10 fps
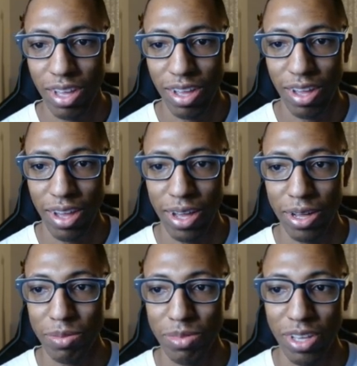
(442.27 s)

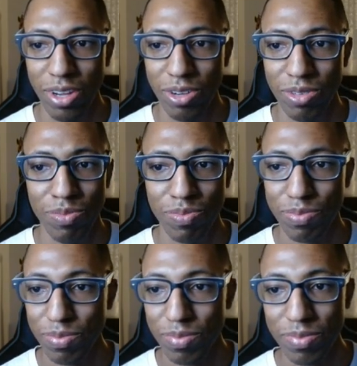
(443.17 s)
So,
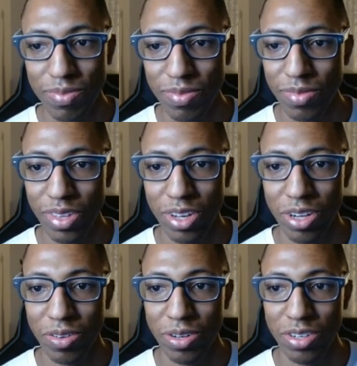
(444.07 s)

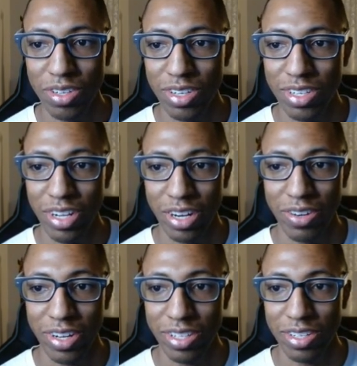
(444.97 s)
of course you can just
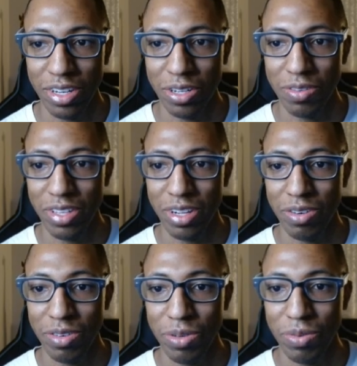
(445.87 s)
decorate the shelves
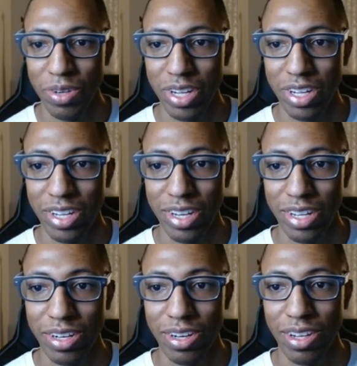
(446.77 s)
however you want. And